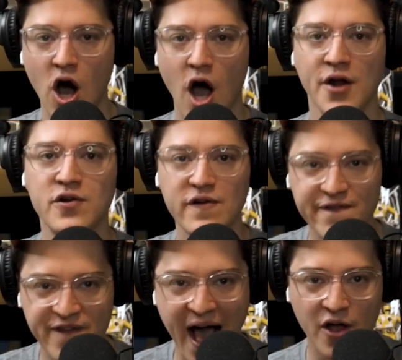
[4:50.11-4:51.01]

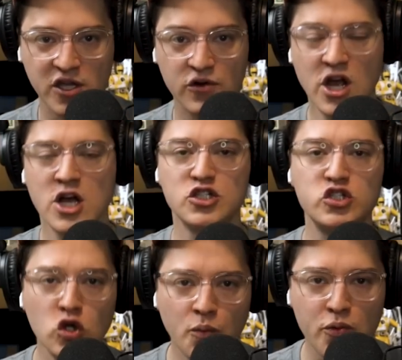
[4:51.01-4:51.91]
undervalued
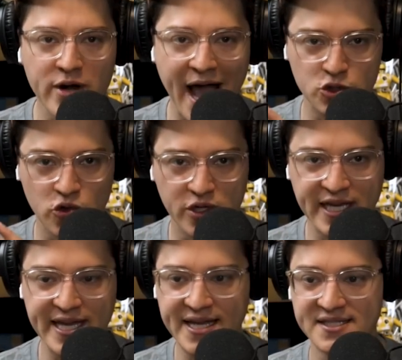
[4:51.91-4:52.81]
supernatural
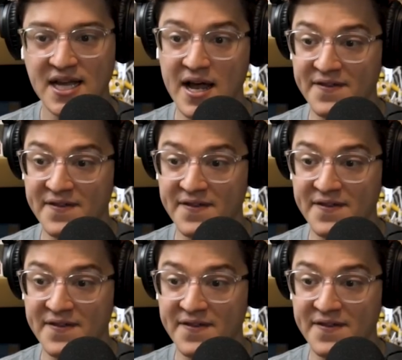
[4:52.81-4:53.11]
keys